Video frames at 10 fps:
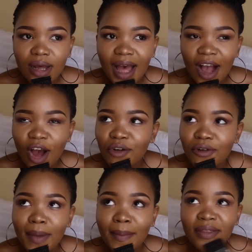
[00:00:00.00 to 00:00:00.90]
I can't
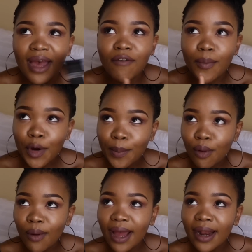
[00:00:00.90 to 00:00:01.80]
remember, they have a
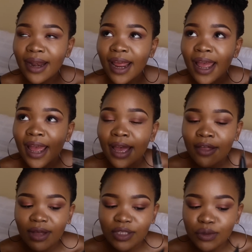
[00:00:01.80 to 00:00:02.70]
purple one
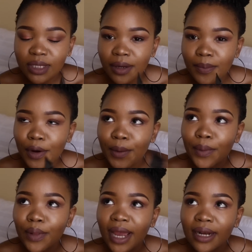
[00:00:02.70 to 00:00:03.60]
that's written in
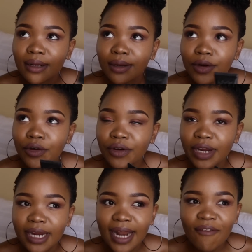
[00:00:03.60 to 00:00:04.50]
purple and
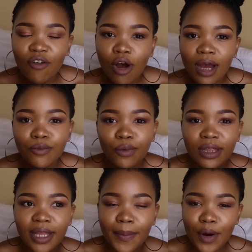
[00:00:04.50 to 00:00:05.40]
green. I forgot
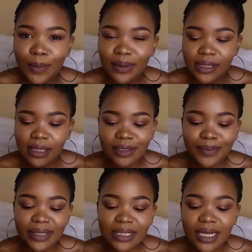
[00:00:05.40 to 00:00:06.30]
what their purpose is,
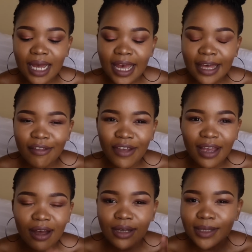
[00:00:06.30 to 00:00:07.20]
but
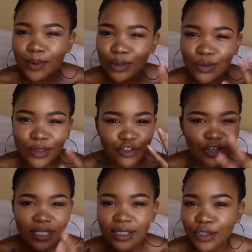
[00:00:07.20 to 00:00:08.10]
they are supposed to
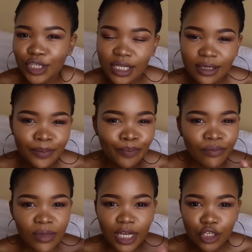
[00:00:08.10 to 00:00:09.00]
address certain
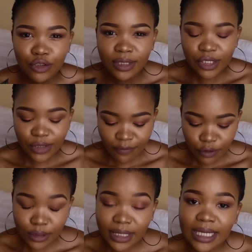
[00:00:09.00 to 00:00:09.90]
issues that you have
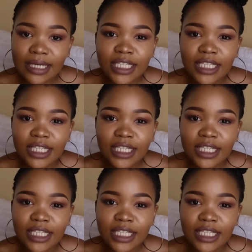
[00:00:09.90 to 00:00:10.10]
on your skin.